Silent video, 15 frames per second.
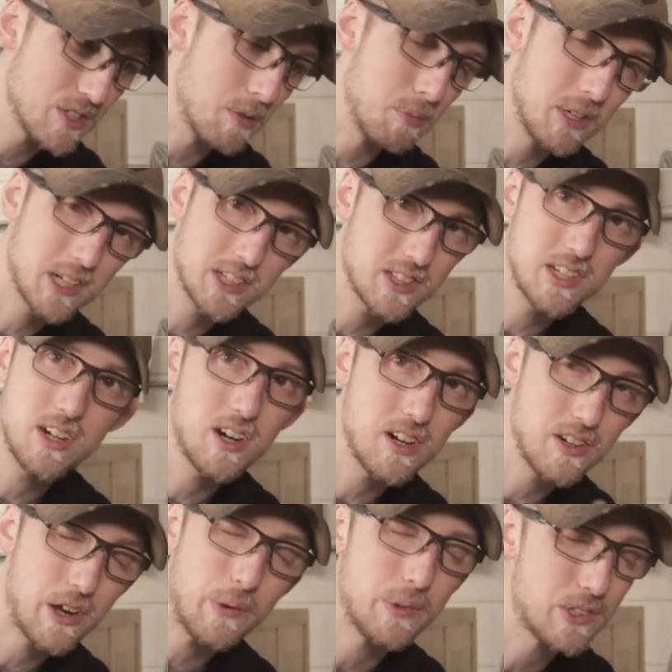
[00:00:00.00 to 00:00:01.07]
it because there are
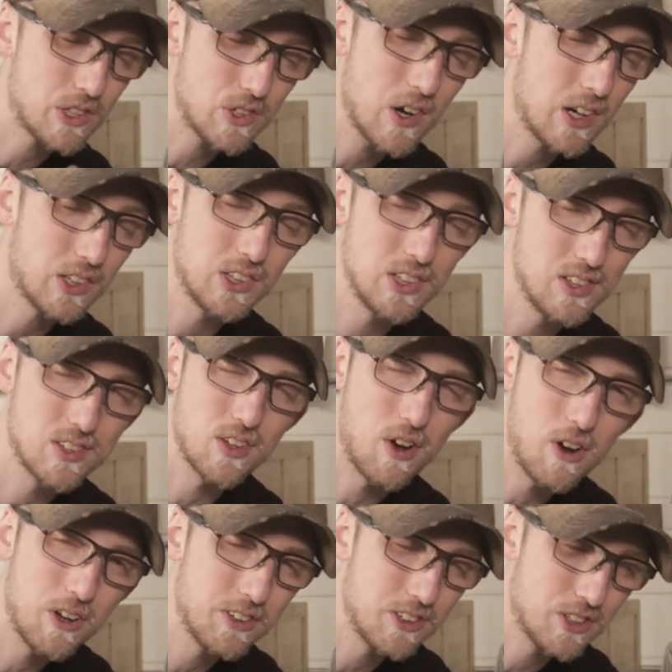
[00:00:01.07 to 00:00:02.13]
no instructions
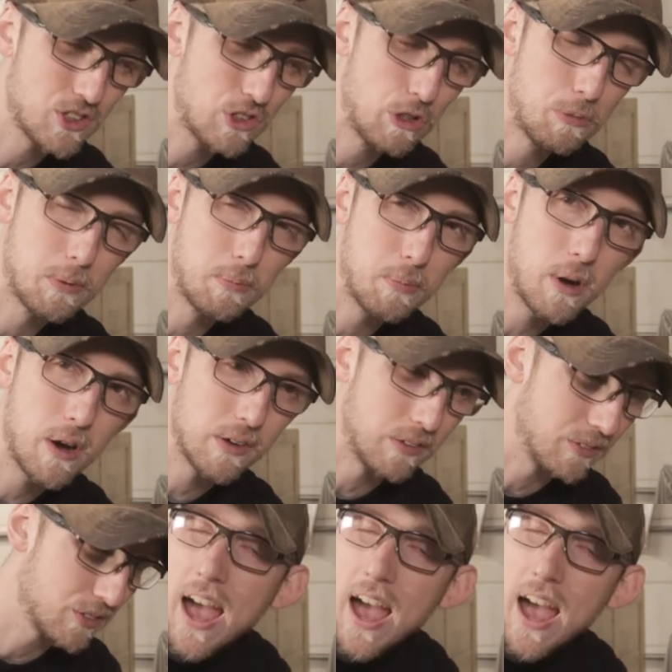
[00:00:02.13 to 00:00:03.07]
on the stupid bottles.